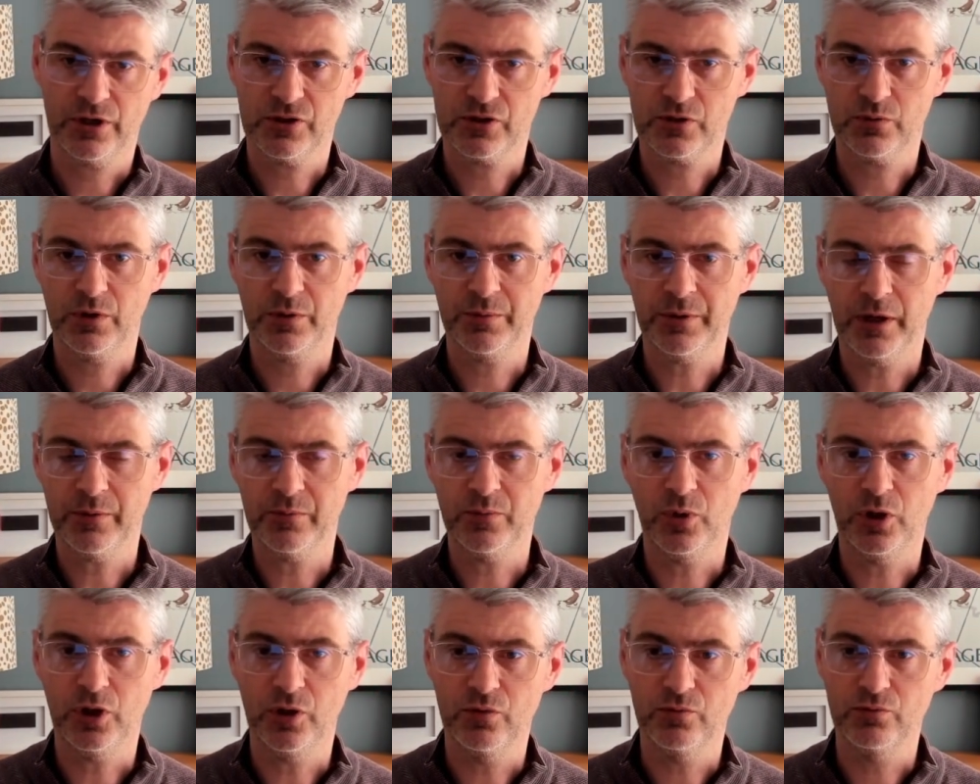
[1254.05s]
So we might
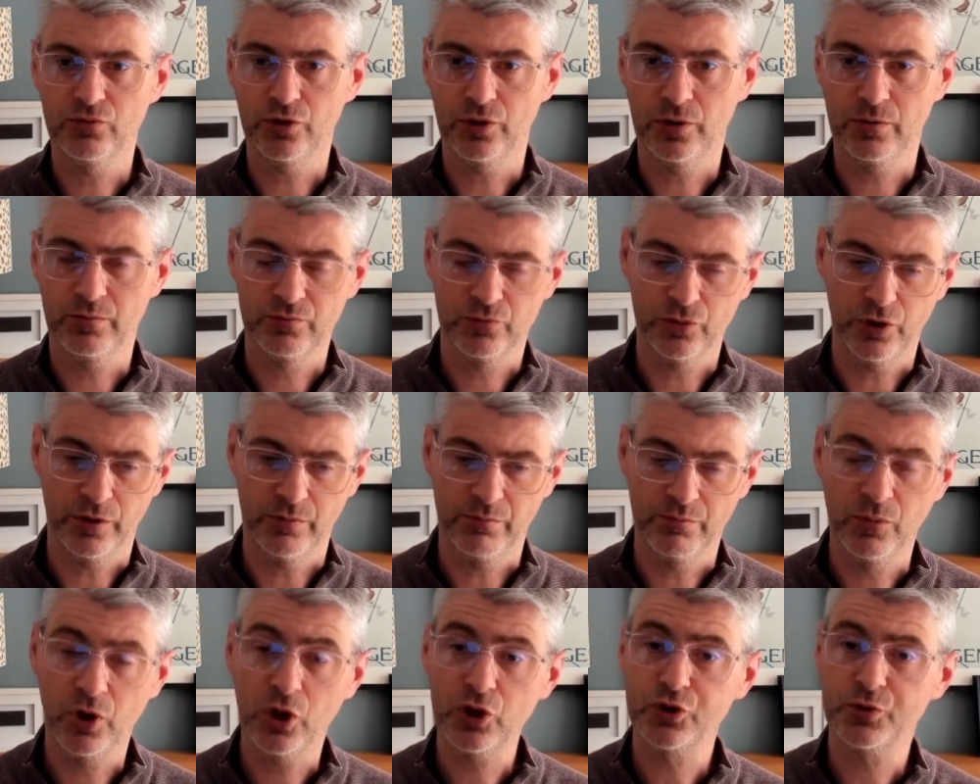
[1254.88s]

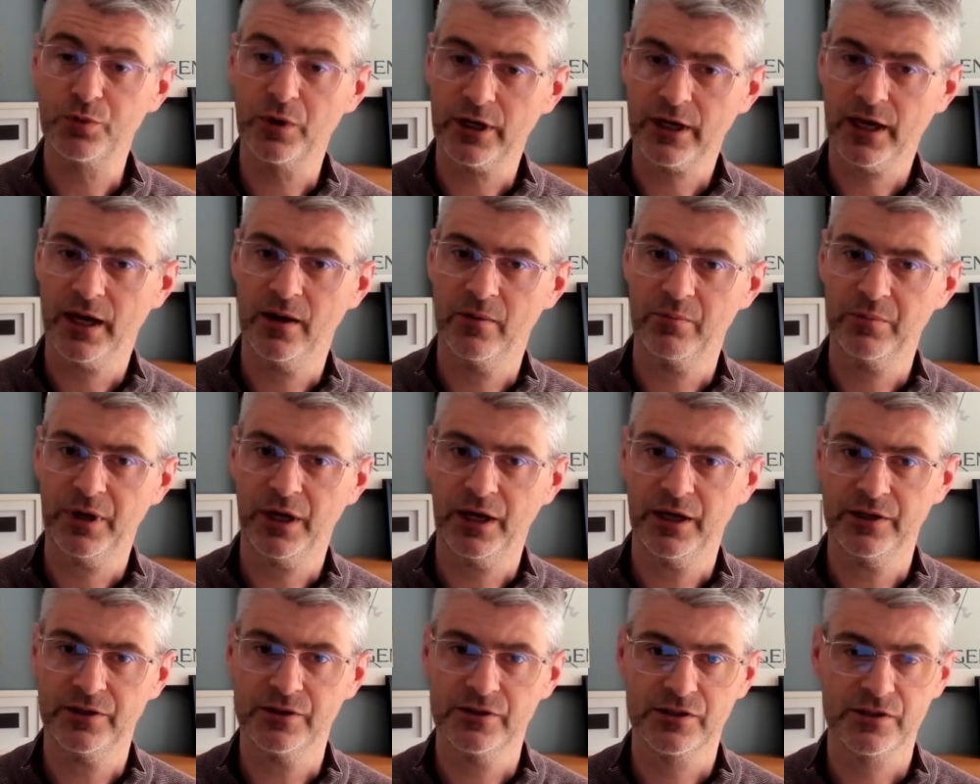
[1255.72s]
run multiple
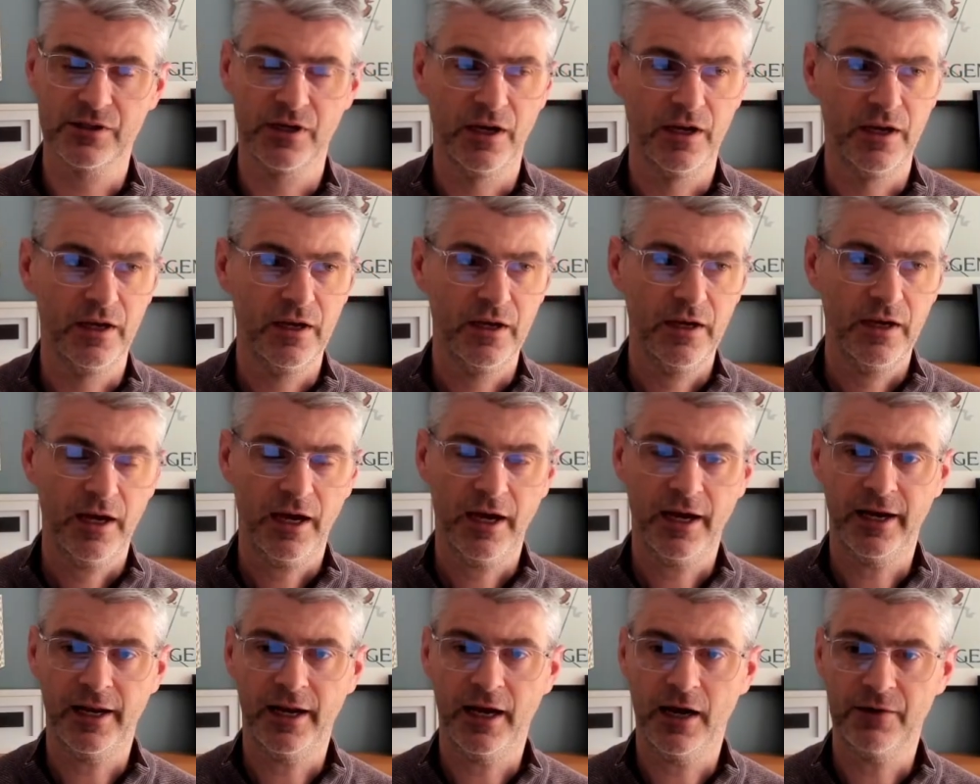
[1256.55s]
campaigns,
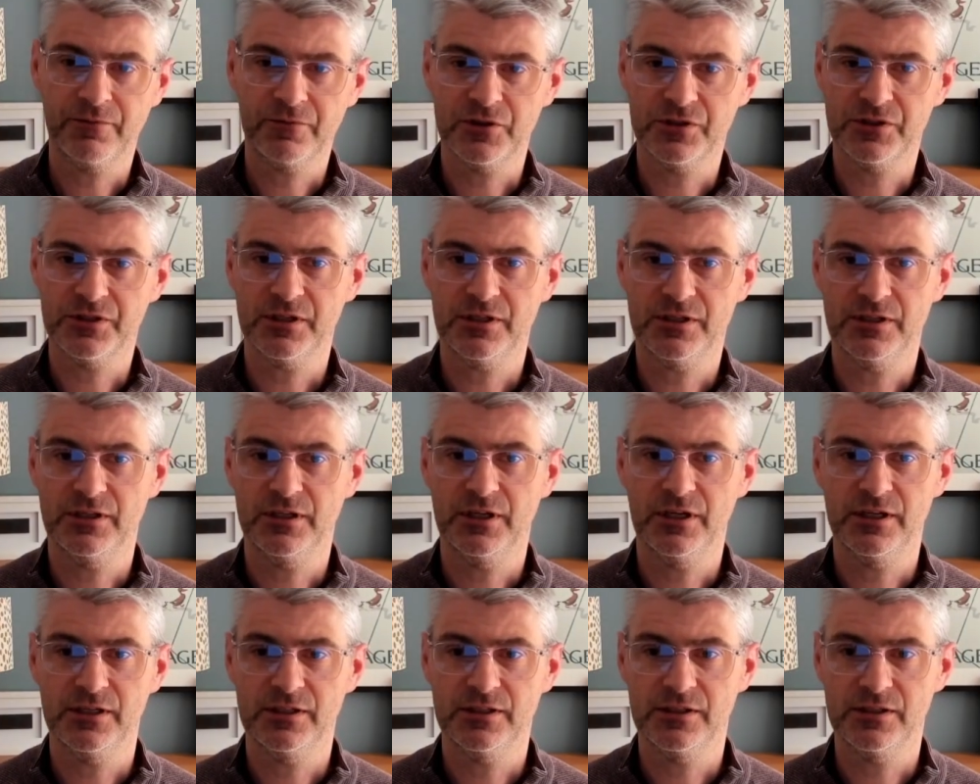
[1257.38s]
and after 60
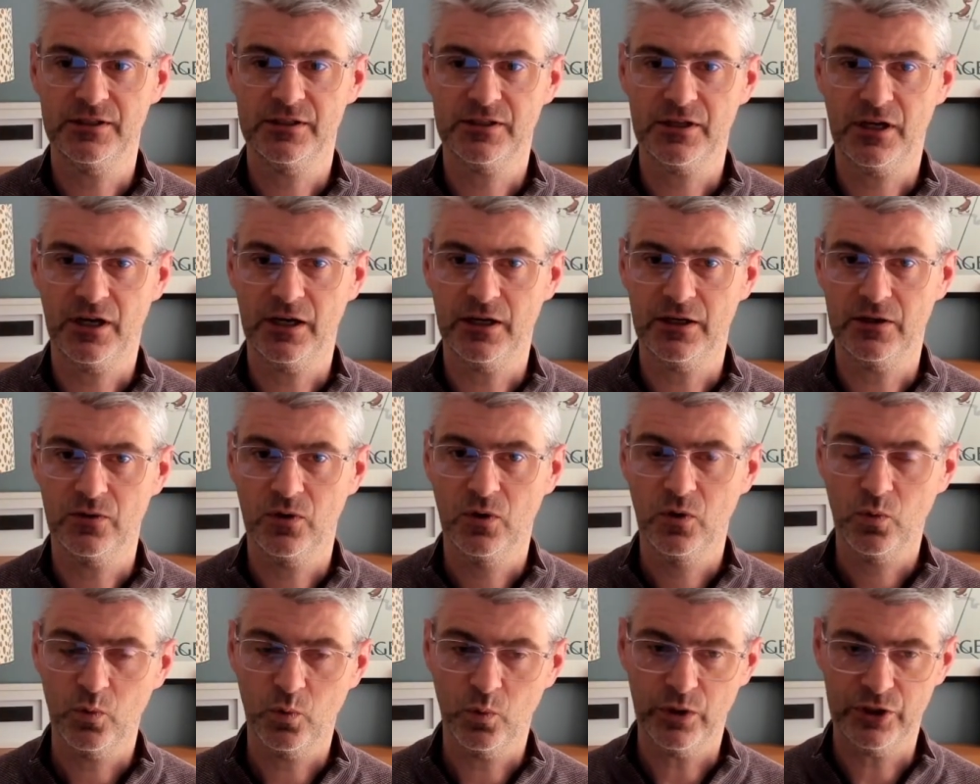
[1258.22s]
days decide
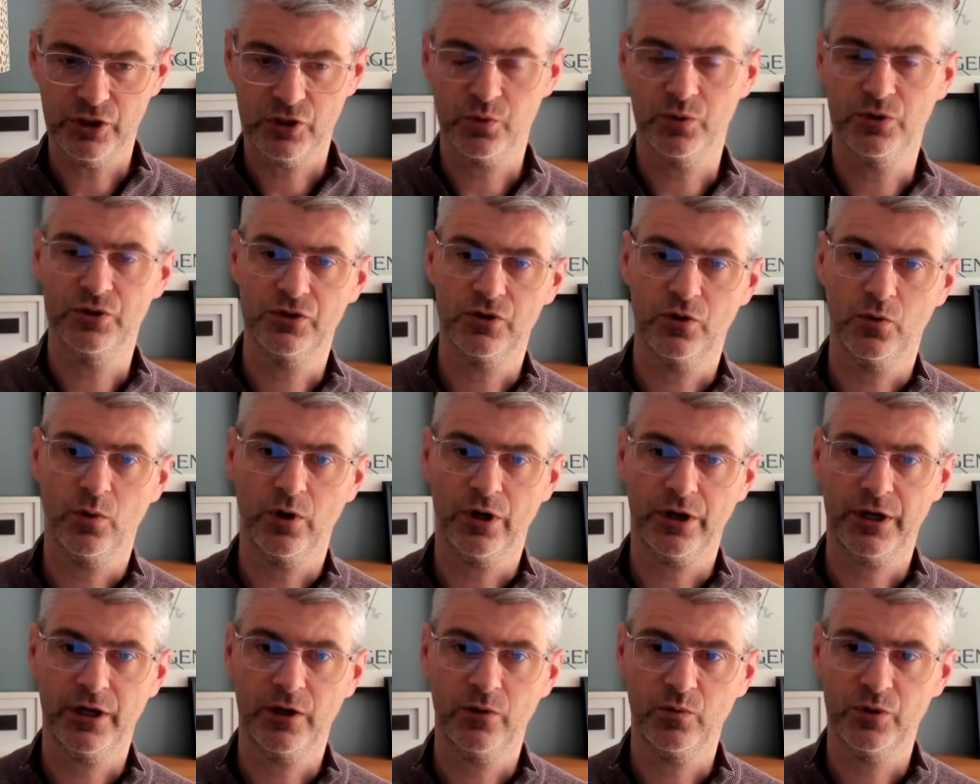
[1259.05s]
which ones are
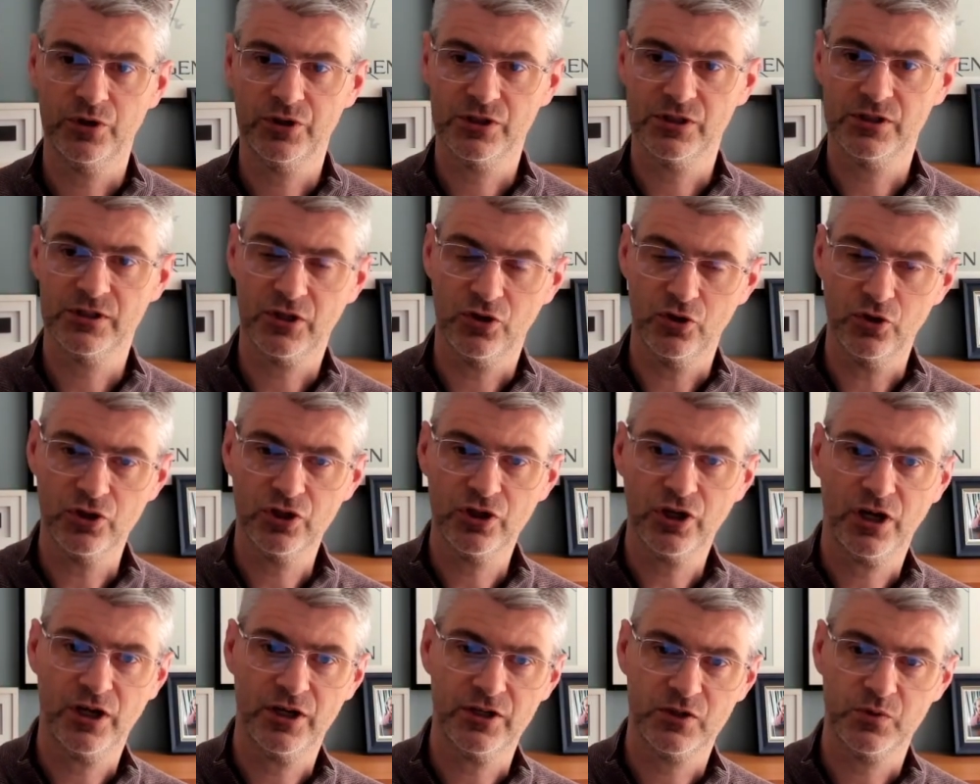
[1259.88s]
working, which is a good
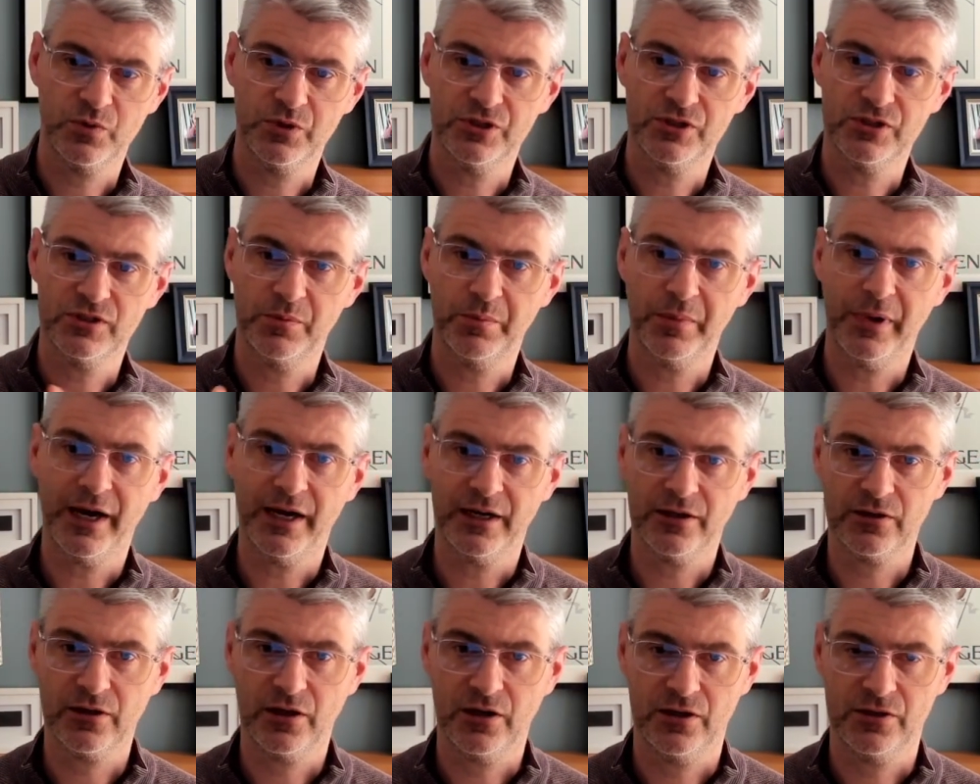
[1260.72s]
cost, which is a
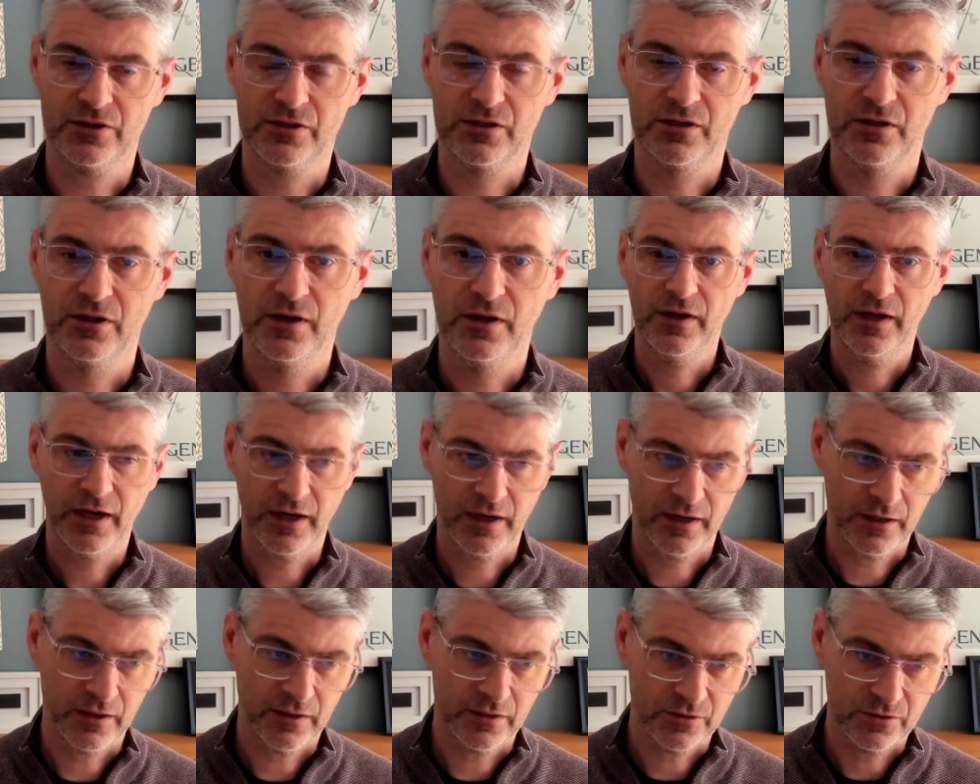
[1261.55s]
bad cost,
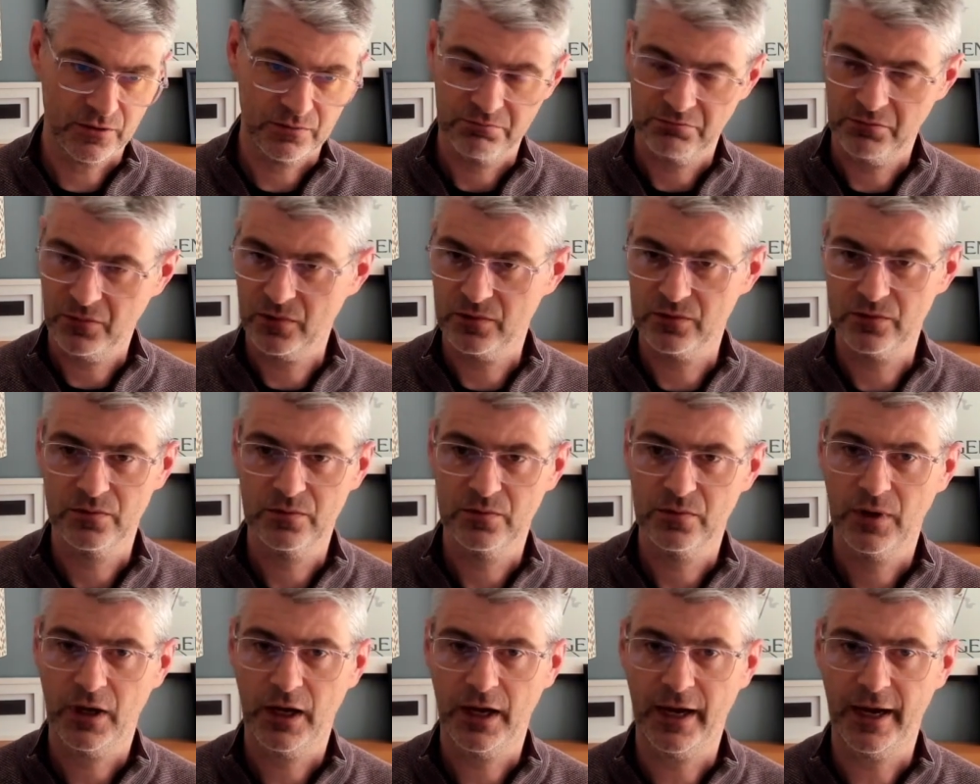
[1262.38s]
and
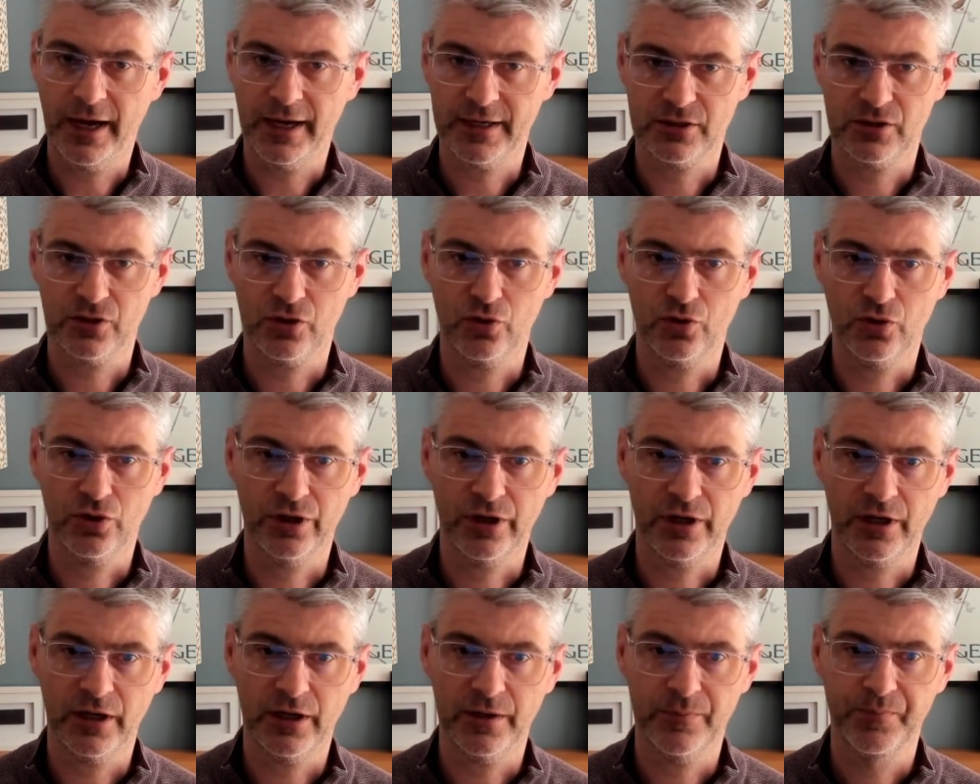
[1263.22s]
act
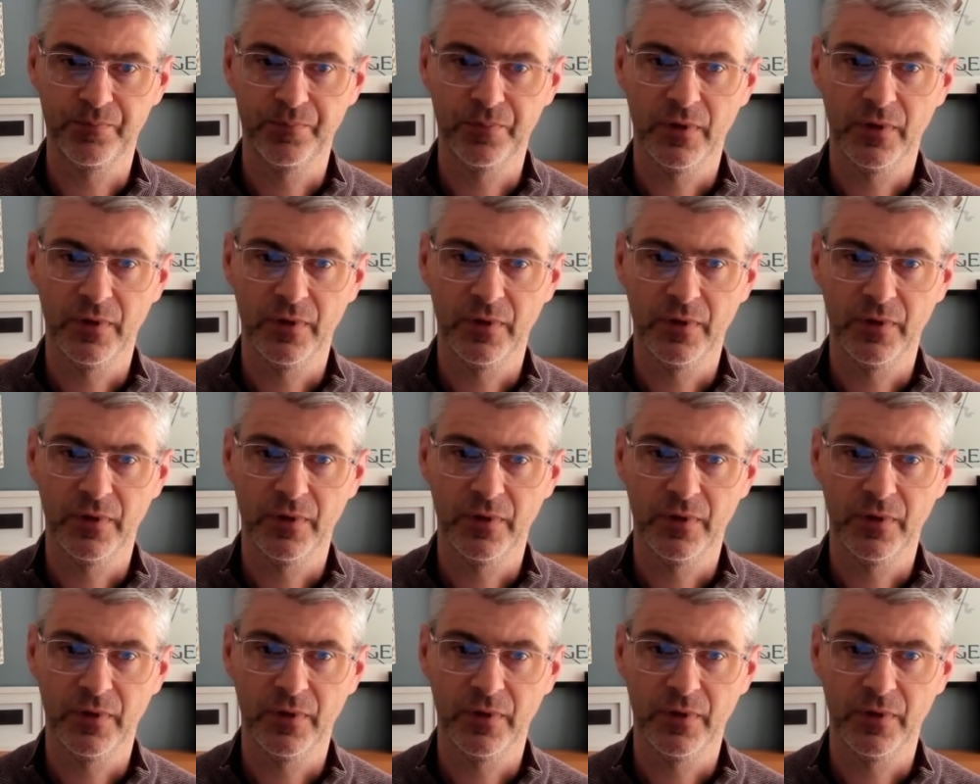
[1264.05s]
accordingly.